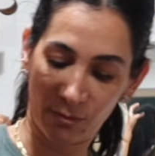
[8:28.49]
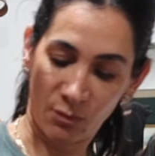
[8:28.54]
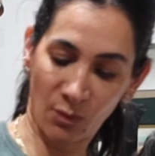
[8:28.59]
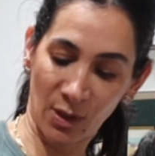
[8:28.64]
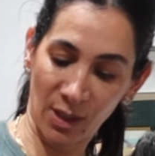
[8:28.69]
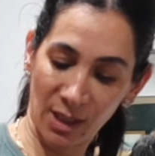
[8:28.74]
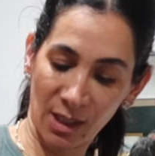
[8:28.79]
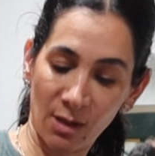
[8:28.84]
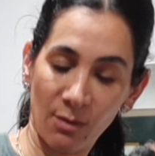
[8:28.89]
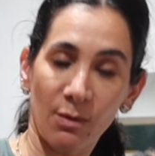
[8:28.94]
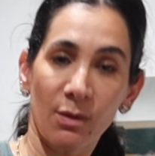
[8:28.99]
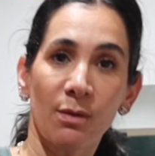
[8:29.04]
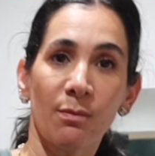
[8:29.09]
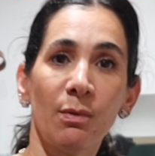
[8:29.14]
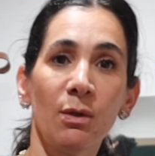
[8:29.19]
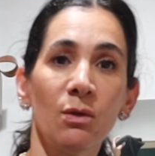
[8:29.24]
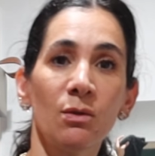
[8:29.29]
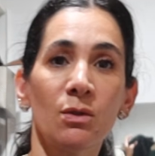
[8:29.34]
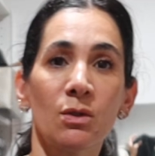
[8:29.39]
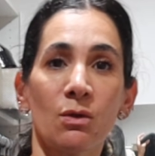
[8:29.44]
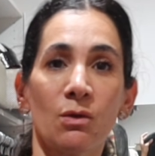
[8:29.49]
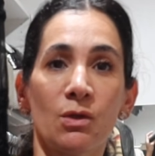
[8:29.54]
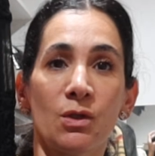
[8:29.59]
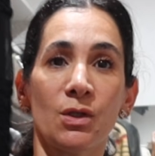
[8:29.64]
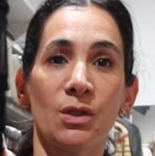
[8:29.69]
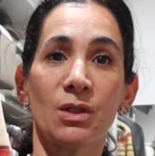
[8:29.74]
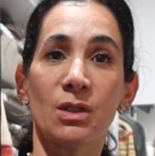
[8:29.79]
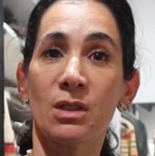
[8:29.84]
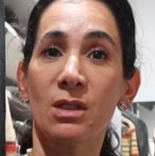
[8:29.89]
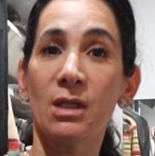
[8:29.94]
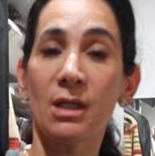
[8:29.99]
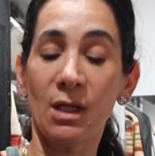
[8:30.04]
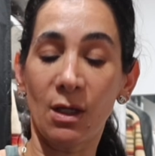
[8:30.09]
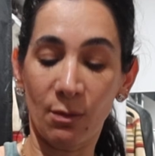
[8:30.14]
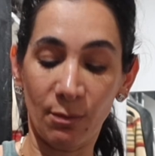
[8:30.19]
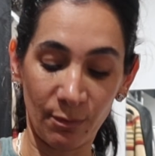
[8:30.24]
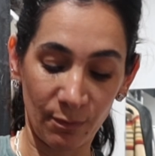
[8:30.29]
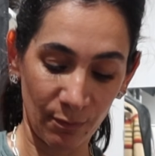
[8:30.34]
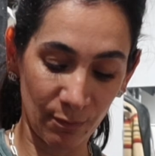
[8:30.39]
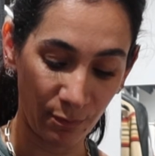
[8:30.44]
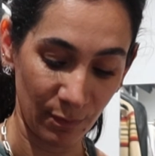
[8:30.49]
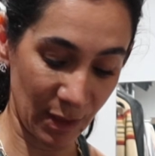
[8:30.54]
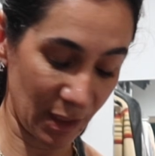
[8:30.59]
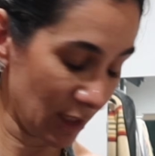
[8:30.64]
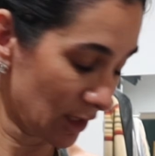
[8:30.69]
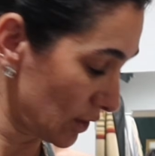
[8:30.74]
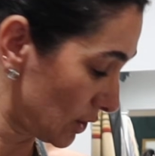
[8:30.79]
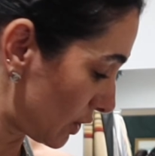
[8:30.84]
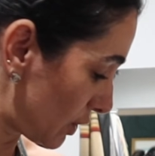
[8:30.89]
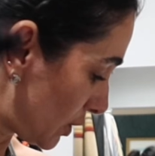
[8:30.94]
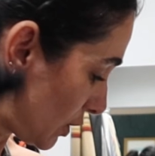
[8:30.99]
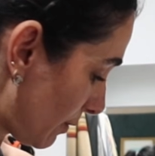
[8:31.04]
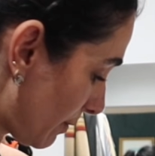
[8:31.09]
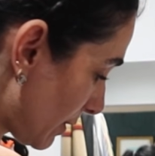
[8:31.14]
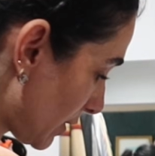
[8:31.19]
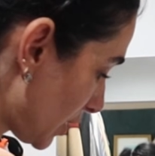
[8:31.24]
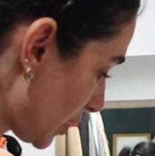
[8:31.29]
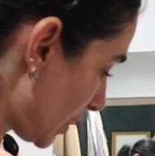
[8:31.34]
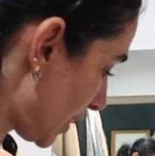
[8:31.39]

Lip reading: wearing it with the boots, or just, you know, being super